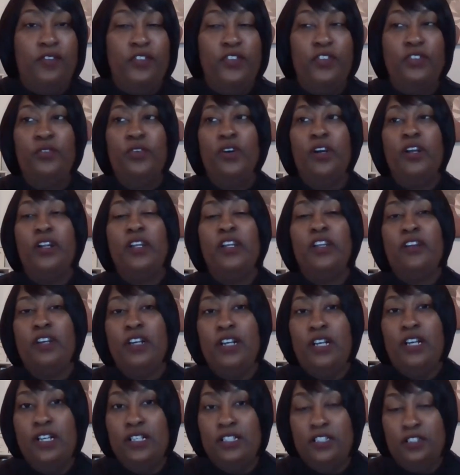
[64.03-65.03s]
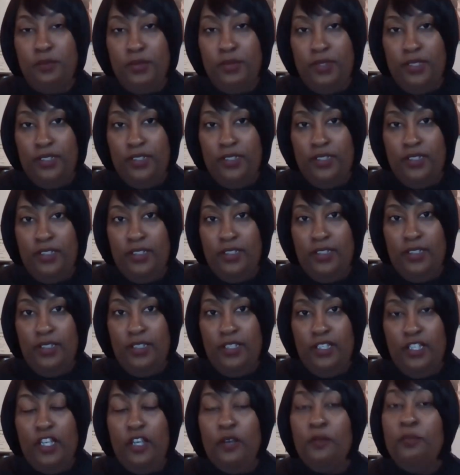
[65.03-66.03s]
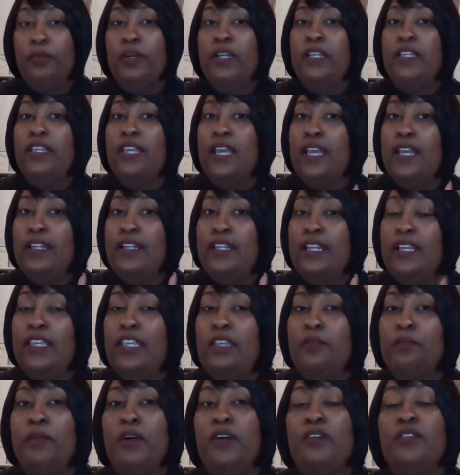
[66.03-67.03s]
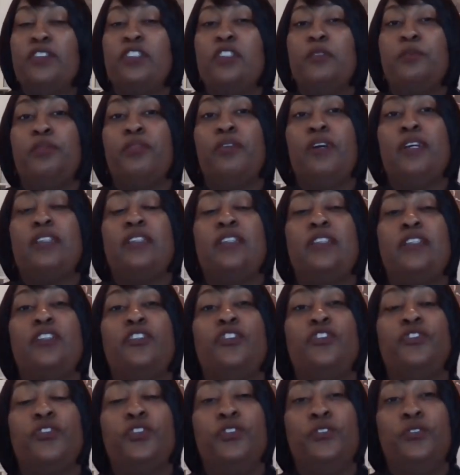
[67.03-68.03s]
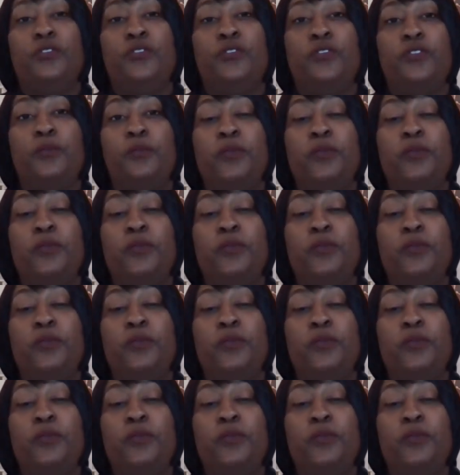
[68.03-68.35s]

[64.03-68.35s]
you are their husband, but yet they keep on suppressing the truth,